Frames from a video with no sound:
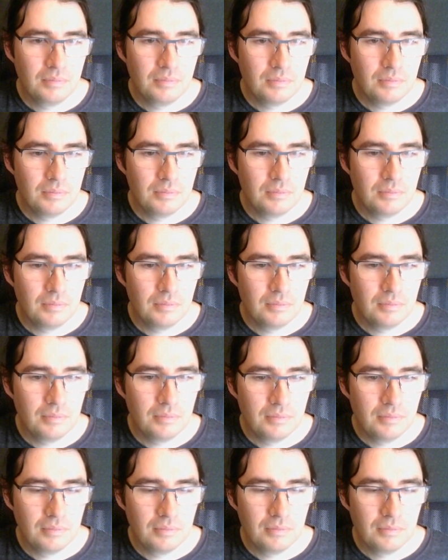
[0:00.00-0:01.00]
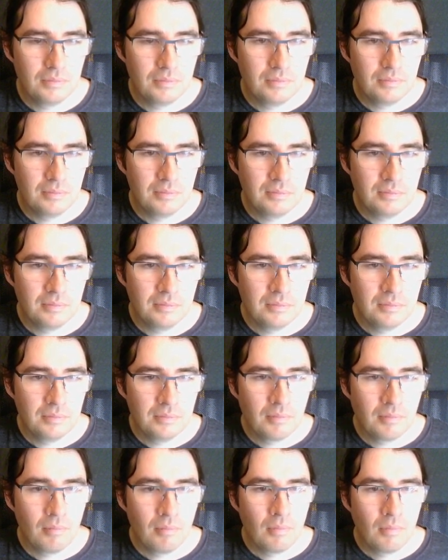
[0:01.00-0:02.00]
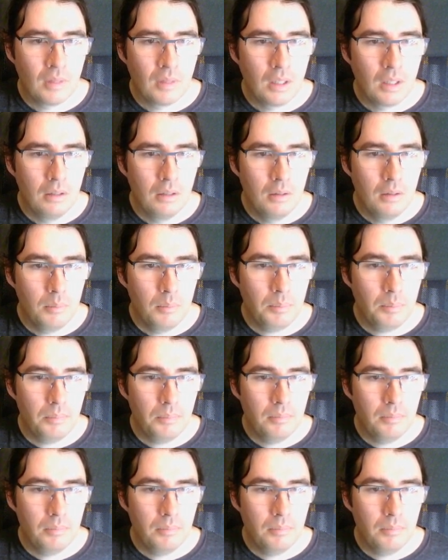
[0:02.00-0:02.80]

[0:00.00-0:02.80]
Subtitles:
cooling system for the motor.